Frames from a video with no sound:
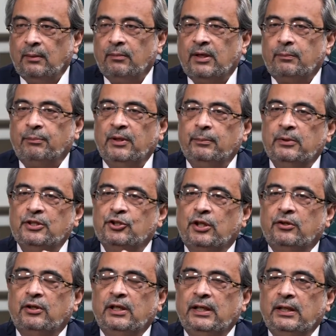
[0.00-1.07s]
But people
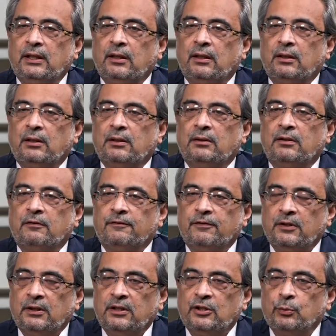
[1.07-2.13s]
generally
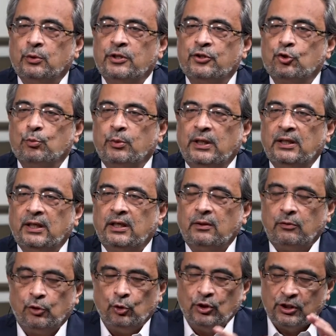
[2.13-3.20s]
refer this verse to mean that
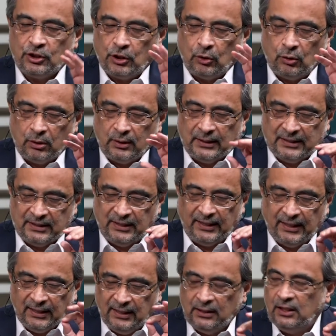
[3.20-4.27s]
you just cannot say
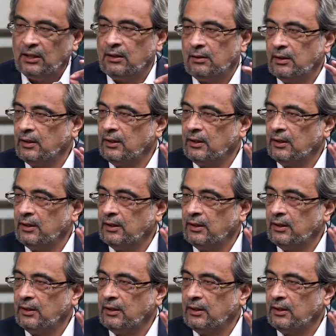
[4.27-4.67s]
anything